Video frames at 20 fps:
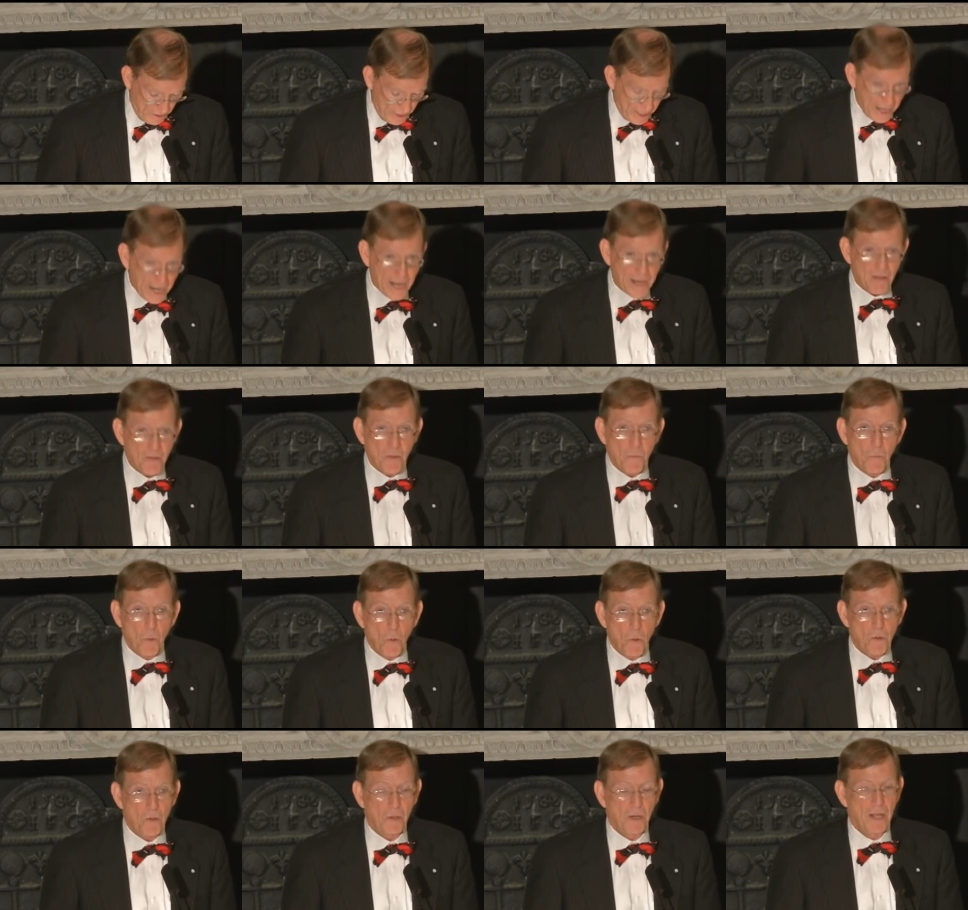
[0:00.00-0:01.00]
and in the
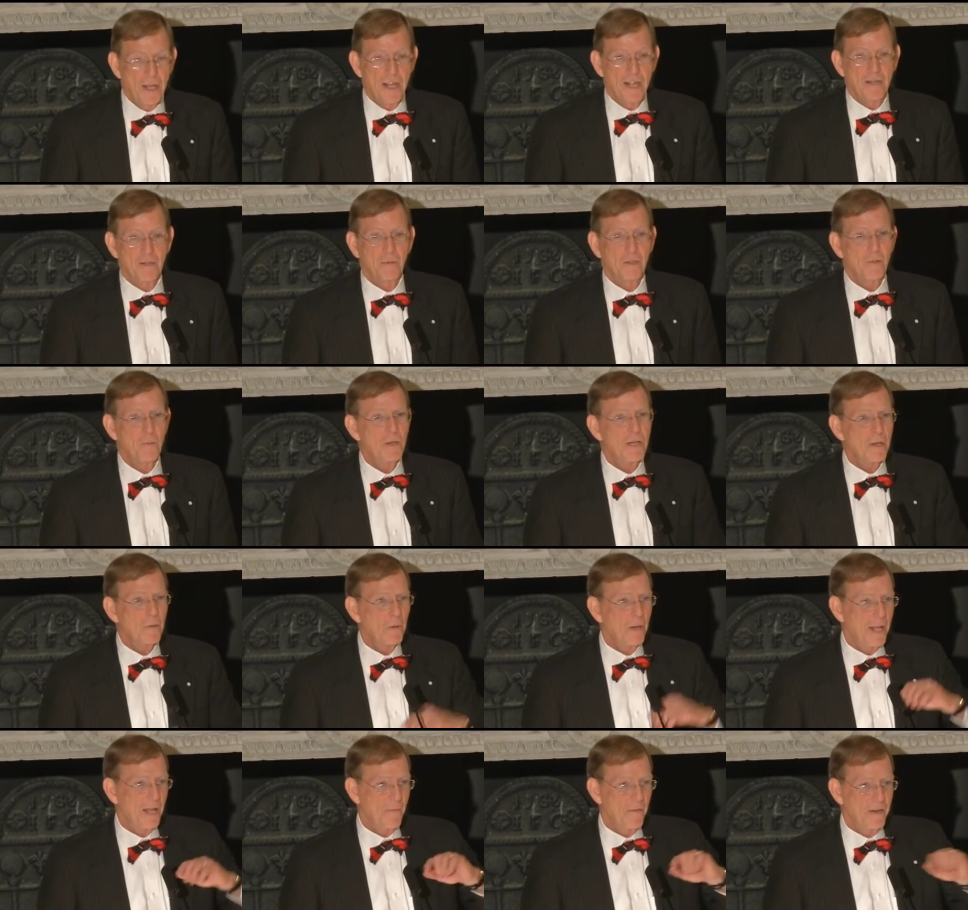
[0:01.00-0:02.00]
borderlands, because we didn't
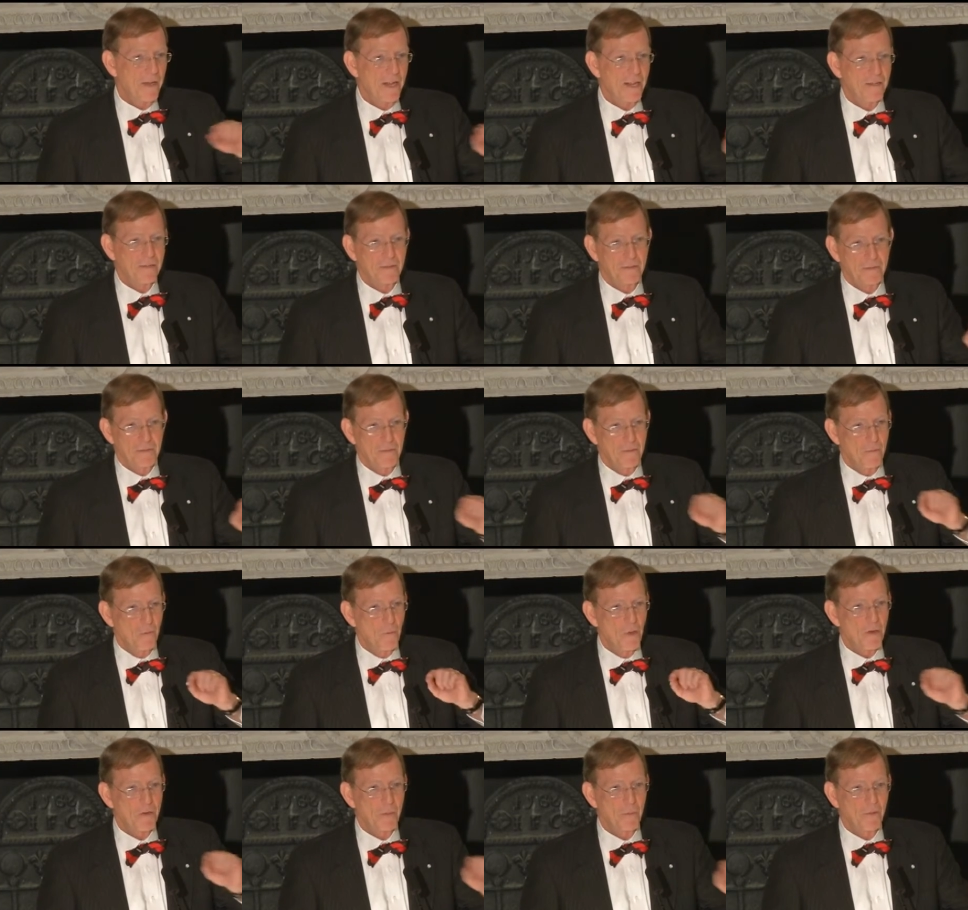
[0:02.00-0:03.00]
really have a nice
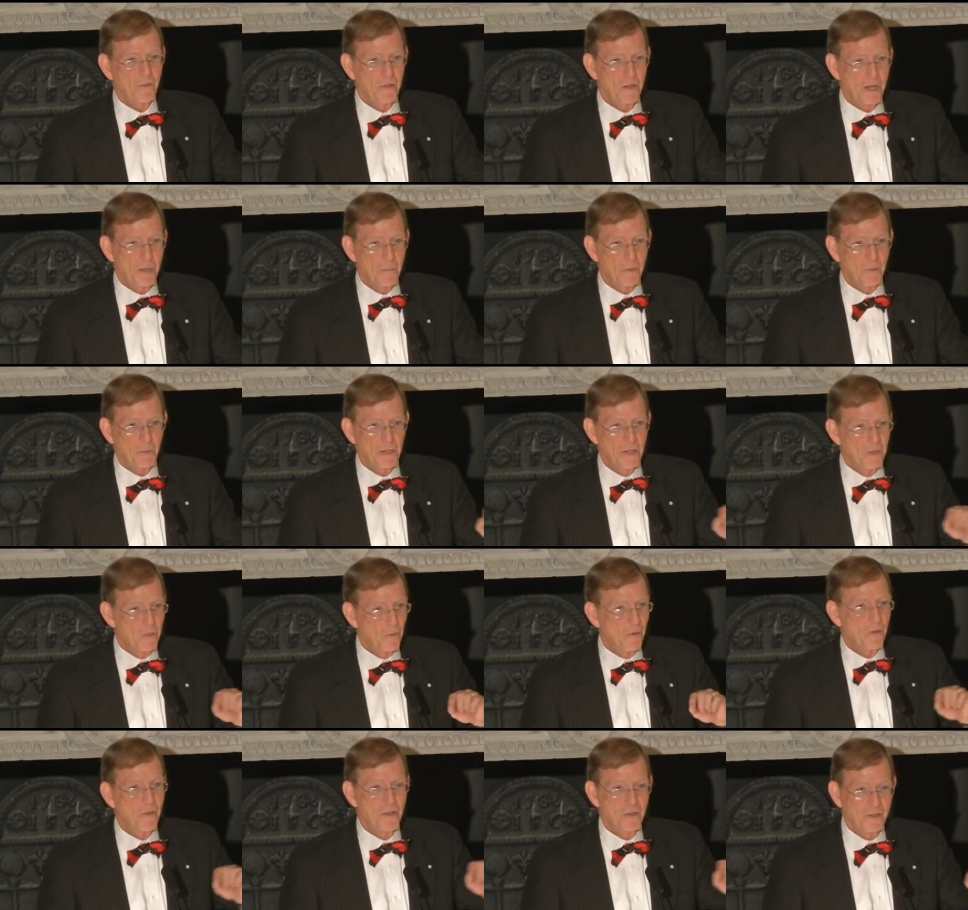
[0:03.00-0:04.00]
welcome center between
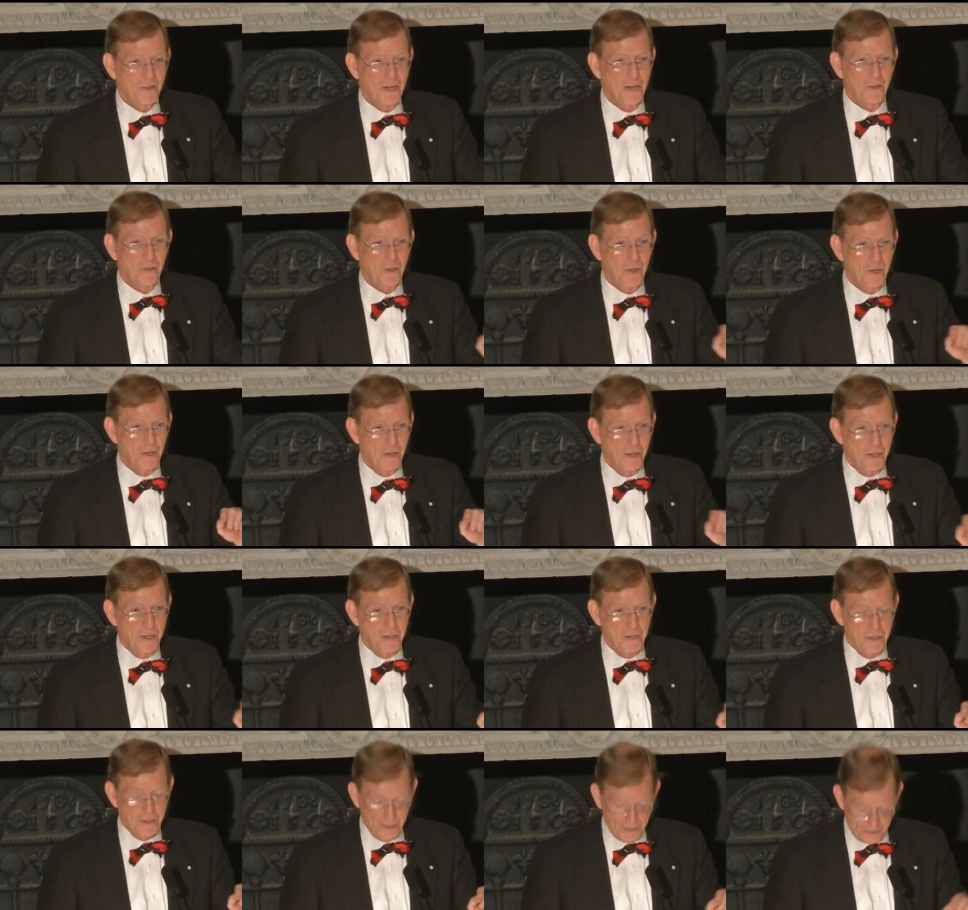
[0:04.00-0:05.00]
North and South Carolina